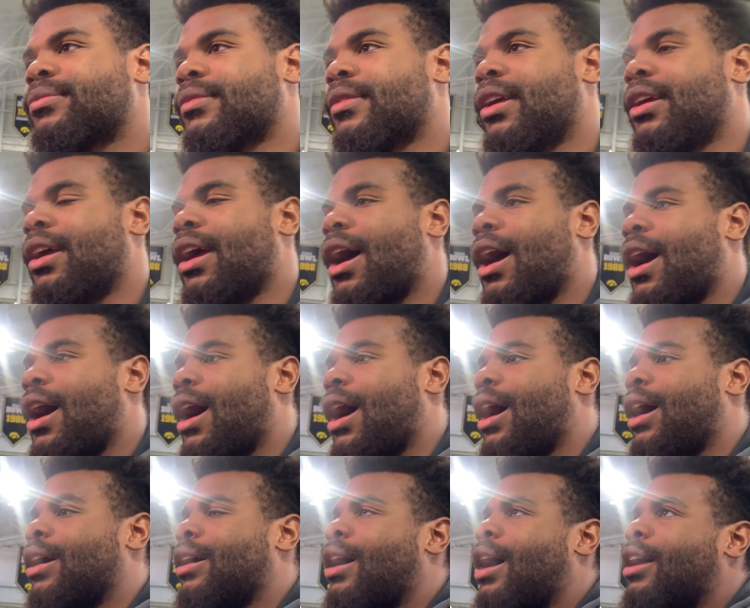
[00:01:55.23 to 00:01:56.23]

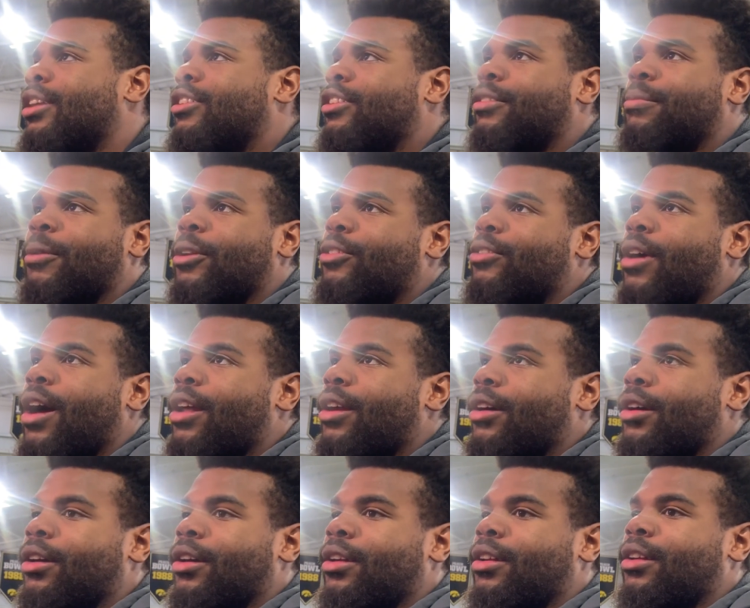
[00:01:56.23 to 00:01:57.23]
Yeah, I just been
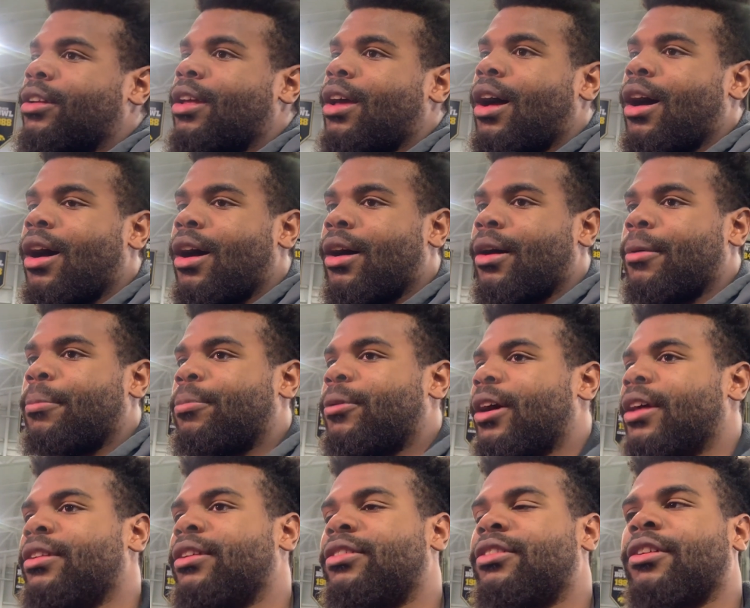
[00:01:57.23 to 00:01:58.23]
trying to
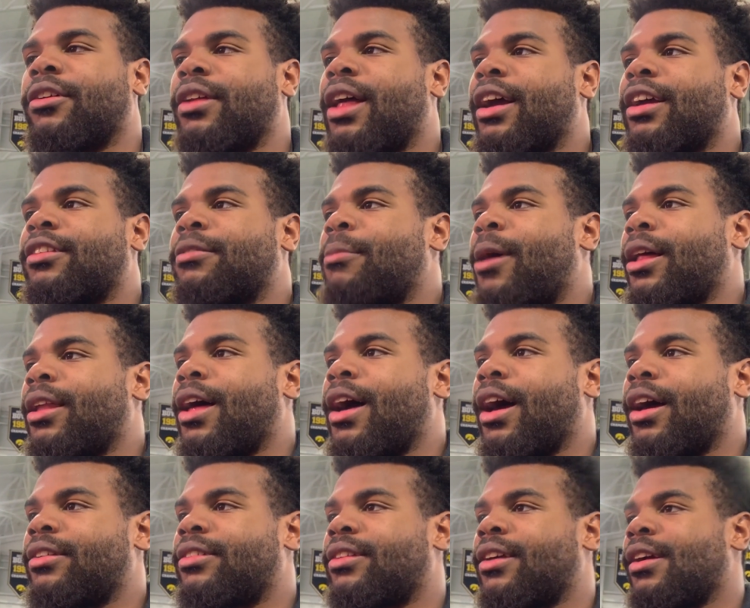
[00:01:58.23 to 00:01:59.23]
play this year like it's my
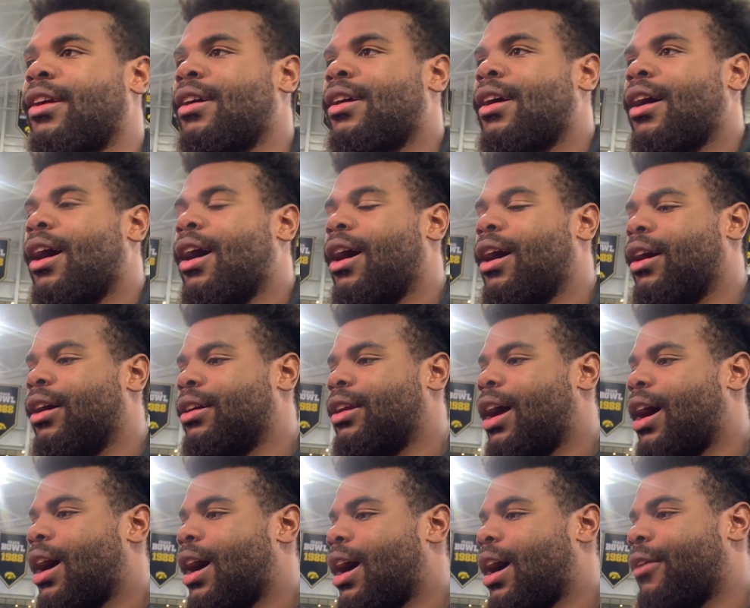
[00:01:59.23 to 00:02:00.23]
last,
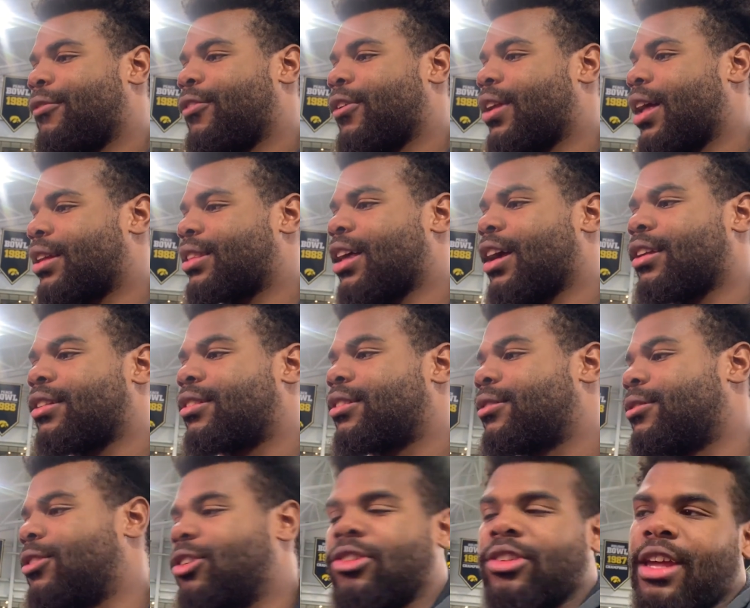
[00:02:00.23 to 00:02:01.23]
and I feel like that's
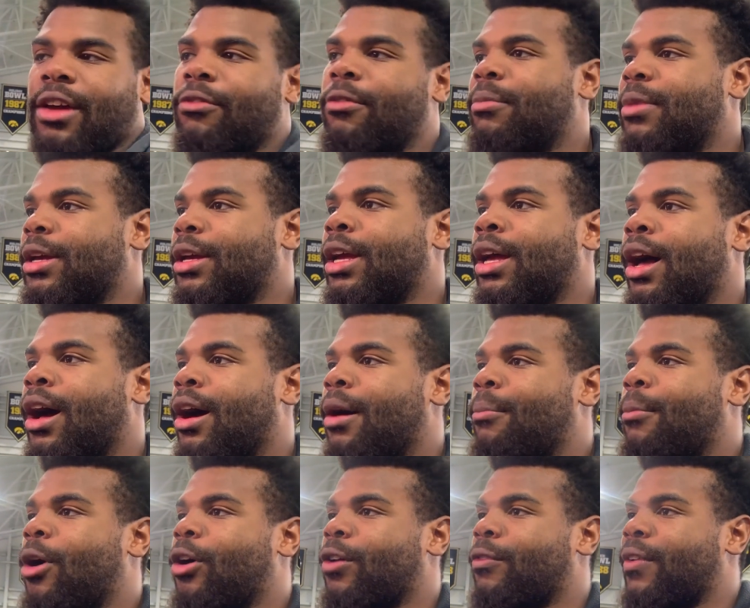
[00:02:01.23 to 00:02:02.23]
just giving me
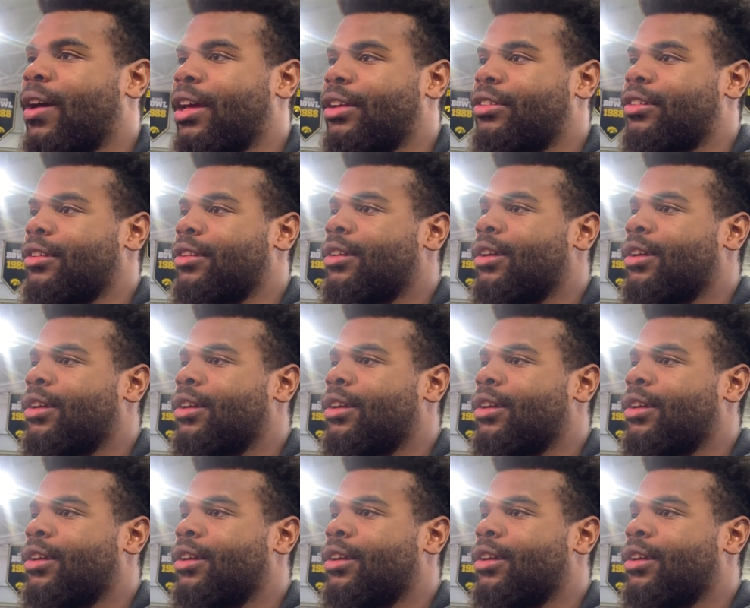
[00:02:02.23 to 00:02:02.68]
motivation